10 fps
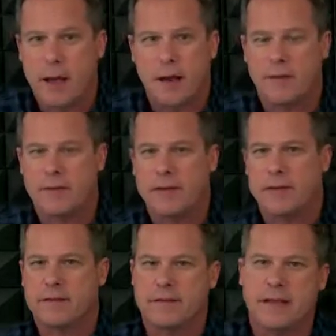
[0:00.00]
I'd love
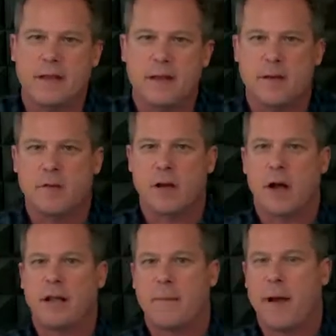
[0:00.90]
to see you
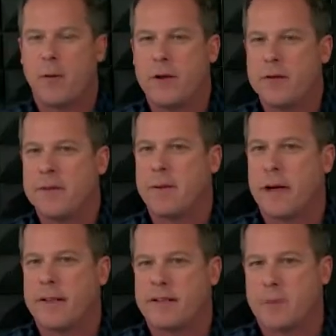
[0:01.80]
talking about what you think
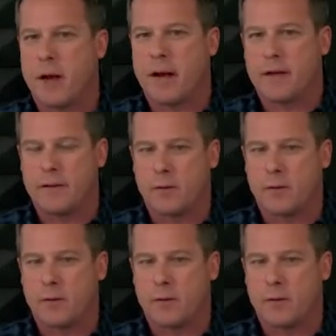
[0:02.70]
about this product.